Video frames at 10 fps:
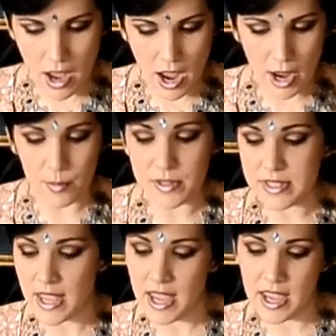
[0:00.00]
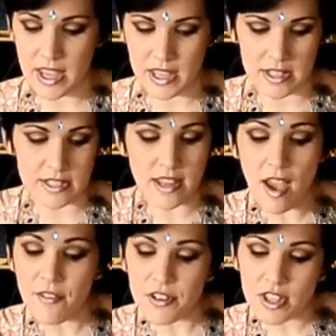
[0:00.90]
I would say
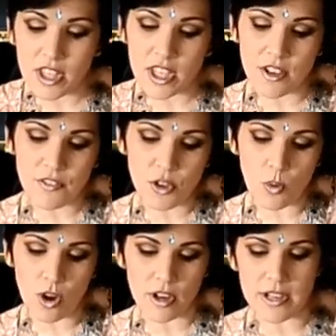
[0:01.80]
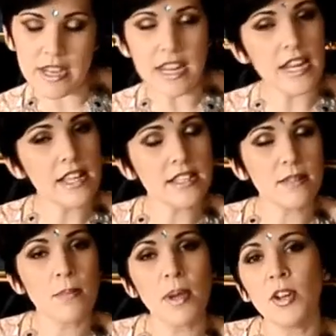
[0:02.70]
definitely if you are needing
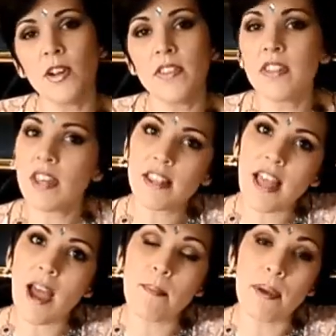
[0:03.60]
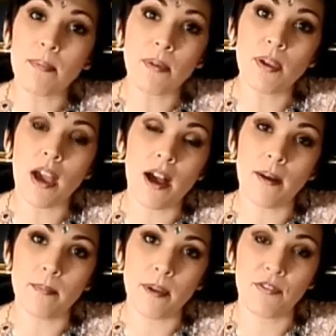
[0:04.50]
some money or anything like that, maybe
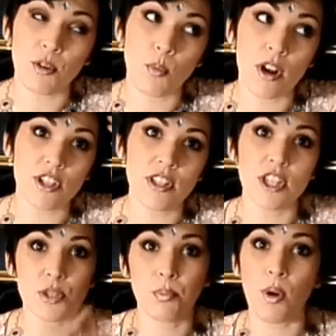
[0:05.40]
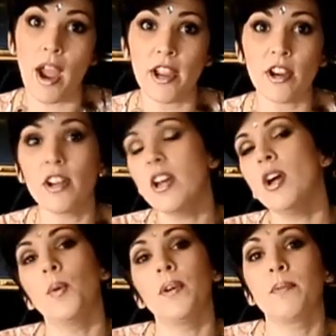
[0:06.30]
if you're watching this prior,
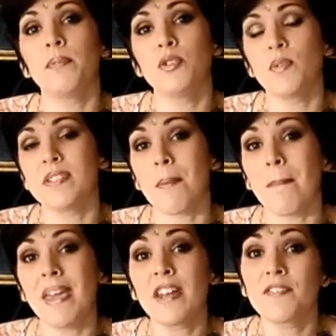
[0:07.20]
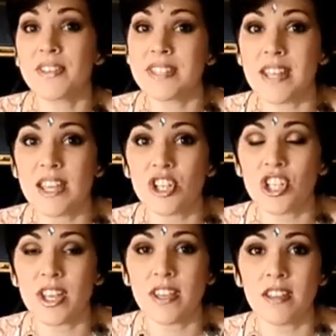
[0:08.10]
we could be doing some
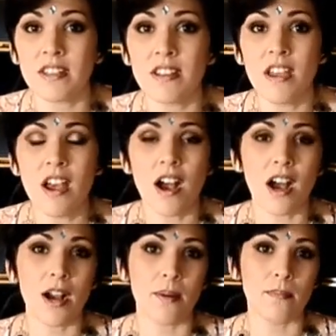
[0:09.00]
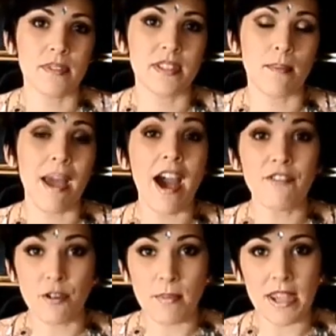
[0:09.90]
manifestation, some
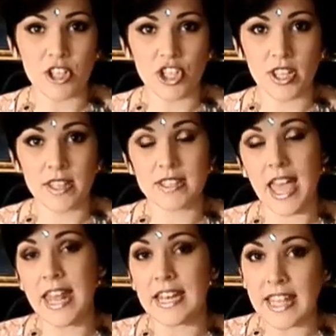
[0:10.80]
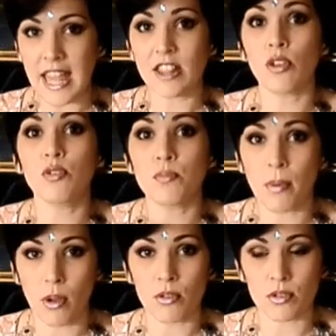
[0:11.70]
affirmations, and get those
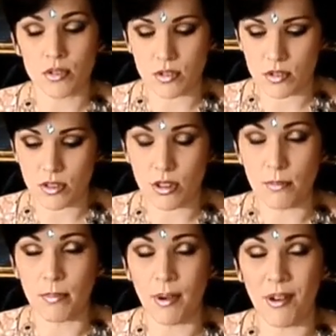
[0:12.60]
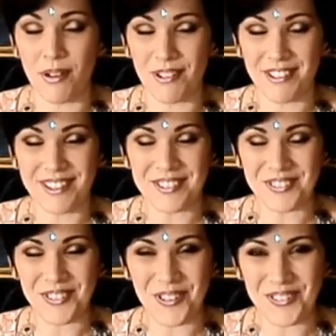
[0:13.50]
balls, the ball
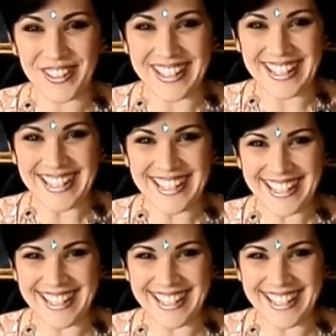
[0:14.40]
rolling.